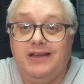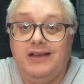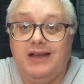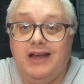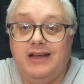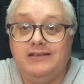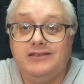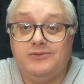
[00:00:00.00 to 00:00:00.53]

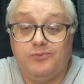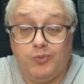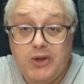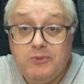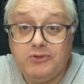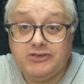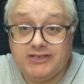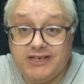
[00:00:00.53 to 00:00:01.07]
And we
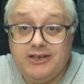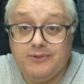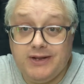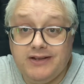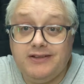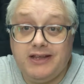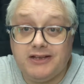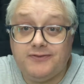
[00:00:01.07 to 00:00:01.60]
will see you at
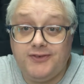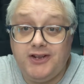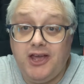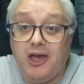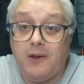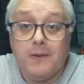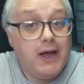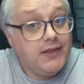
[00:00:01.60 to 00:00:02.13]
the next
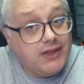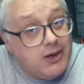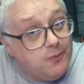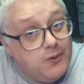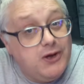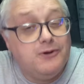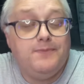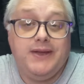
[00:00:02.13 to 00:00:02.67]
video. And there
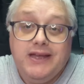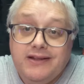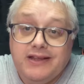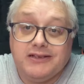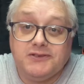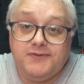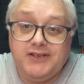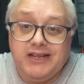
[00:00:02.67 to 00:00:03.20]
will be a
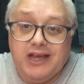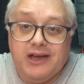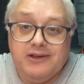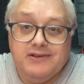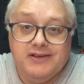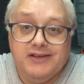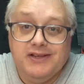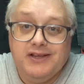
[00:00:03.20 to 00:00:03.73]
next video.
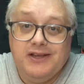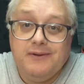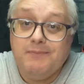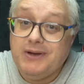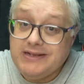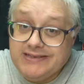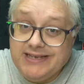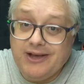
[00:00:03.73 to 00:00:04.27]

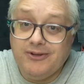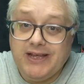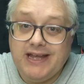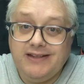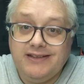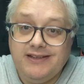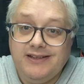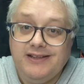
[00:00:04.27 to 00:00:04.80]
But until
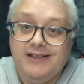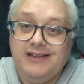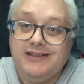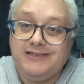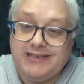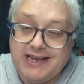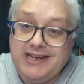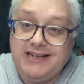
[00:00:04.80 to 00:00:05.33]
then,
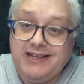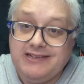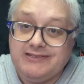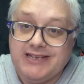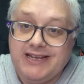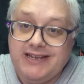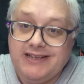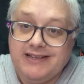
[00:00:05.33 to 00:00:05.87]
take it
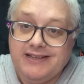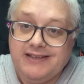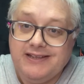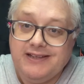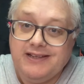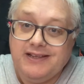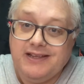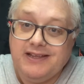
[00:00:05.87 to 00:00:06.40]
easy.
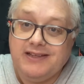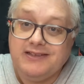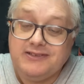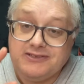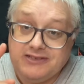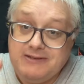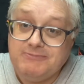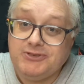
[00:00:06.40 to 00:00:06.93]

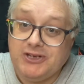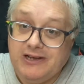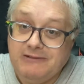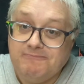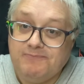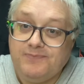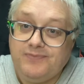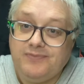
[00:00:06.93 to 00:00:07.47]
Sleep tight.
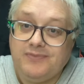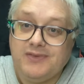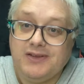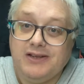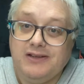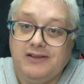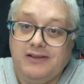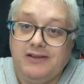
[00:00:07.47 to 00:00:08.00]

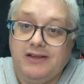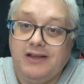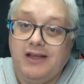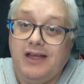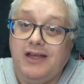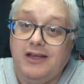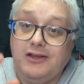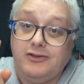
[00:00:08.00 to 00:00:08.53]

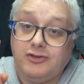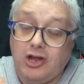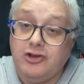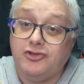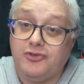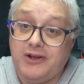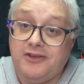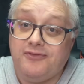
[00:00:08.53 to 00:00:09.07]
Don't
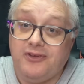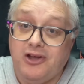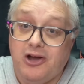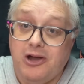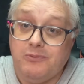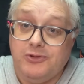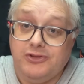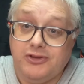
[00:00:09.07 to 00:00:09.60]
do anything
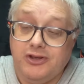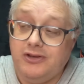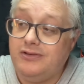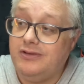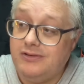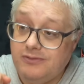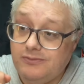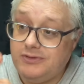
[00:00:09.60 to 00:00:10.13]
I wouldn't
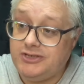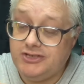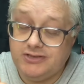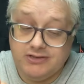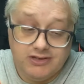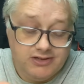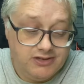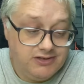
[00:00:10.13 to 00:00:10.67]
do, which
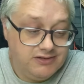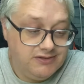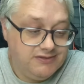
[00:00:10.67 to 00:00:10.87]
isn't a lot.